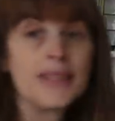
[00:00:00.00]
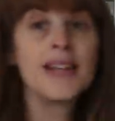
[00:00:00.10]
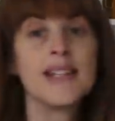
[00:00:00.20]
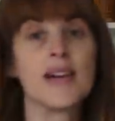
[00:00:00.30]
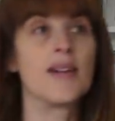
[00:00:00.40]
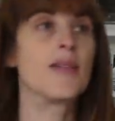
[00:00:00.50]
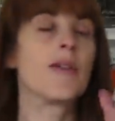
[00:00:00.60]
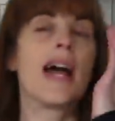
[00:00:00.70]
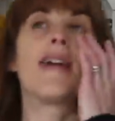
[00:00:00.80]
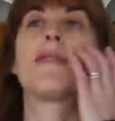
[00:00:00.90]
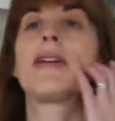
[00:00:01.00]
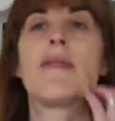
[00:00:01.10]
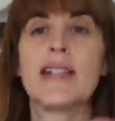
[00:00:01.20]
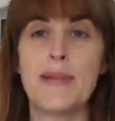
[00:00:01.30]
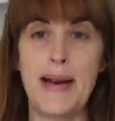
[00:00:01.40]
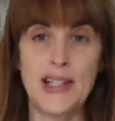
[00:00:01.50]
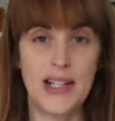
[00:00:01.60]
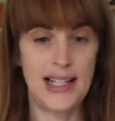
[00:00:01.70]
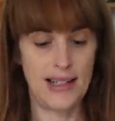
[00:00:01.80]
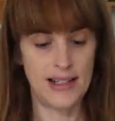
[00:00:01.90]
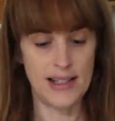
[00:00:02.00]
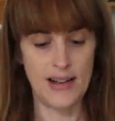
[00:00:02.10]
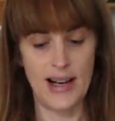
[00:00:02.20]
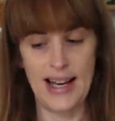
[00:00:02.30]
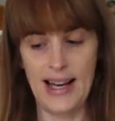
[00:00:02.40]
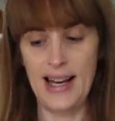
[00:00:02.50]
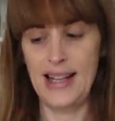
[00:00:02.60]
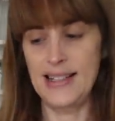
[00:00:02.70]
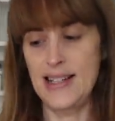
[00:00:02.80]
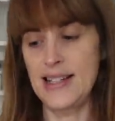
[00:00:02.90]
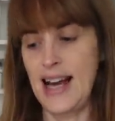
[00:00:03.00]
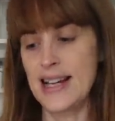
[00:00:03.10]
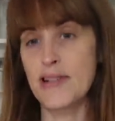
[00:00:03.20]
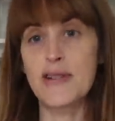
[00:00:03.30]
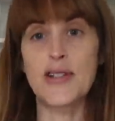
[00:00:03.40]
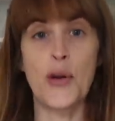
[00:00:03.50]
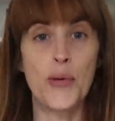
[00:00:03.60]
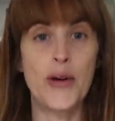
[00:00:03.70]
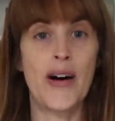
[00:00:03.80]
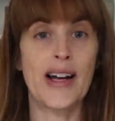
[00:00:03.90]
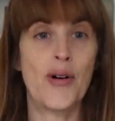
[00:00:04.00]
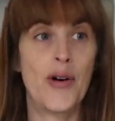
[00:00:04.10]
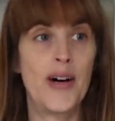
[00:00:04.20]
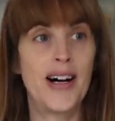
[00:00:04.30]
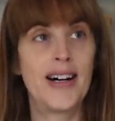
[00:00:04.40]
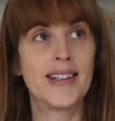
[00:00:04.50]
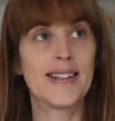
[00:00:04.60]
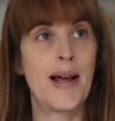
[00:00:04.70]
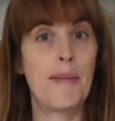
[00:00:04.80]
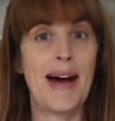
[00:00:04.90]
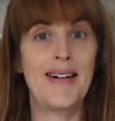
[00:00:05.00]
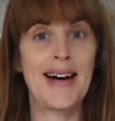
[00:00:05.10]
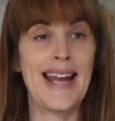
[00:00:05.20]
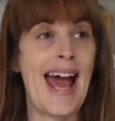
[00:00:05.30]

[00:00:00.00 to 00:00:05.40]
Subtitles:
So everybody went to bed early last night, and as a result, I got about an